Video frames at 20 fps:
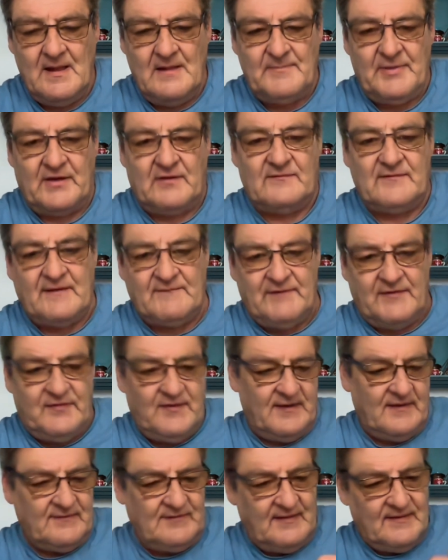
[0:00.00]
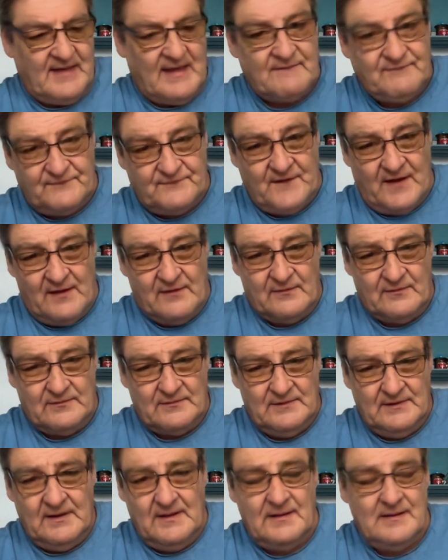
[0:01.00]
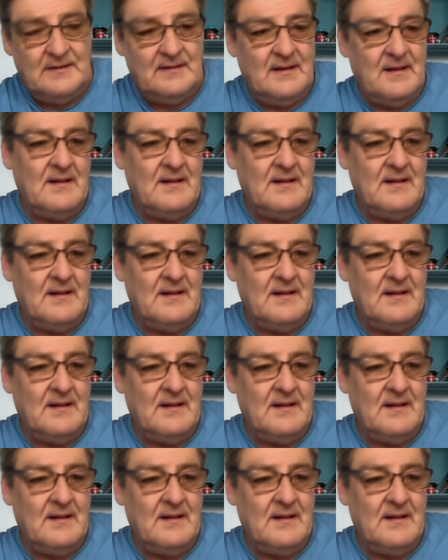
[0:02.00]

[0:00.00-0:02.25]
because everything's in their phone.